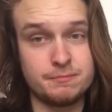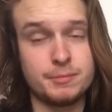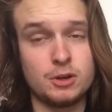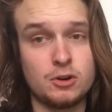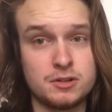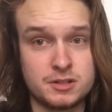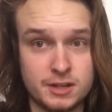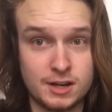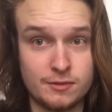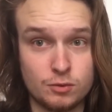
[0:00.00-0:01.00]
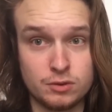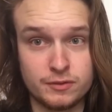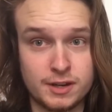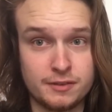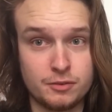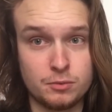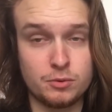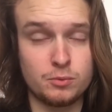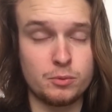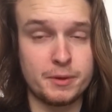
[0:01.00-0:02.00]
banana skin out of all of that, if you
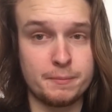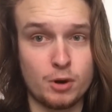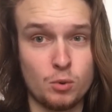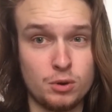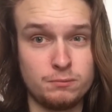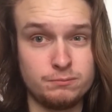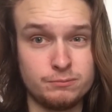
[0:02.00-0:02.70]
will be Bolton.